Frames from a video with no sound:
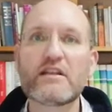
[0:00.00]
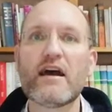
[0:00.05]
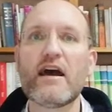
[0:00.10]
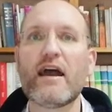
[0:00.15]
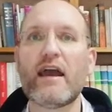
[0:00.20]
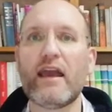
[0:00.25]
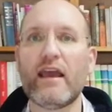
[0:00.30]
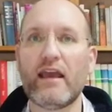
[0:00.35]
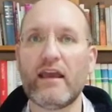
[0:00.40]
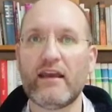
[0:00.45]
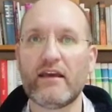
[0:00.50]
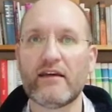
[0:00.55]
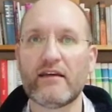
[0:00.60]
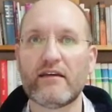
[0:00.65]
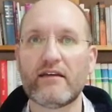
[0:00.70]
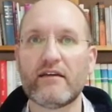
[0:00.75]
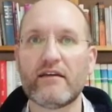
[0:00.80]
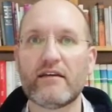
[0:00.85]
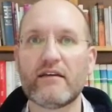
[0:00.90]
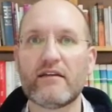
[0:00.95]
day
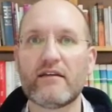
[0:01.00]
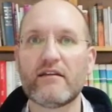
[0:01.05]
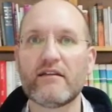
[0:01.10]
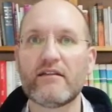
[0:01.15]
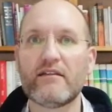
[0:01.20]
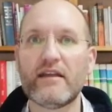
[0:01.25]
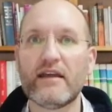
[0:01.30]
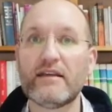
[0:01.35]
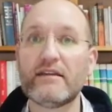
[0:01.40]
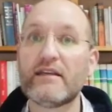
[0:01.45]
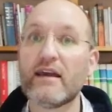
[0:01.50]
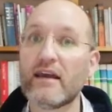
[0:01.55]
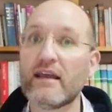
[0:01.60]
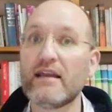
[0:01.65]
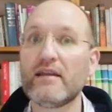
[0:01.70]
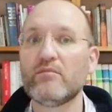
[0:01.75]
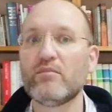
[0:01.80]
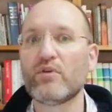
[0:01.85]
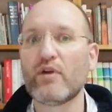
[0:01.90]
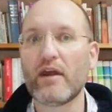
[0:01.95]
their
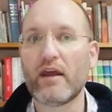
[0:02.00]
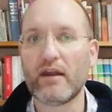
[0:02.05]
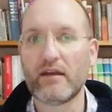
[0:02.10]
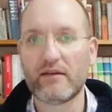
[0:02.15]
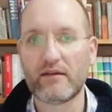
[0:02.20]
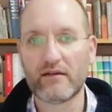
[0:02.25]
daily bread.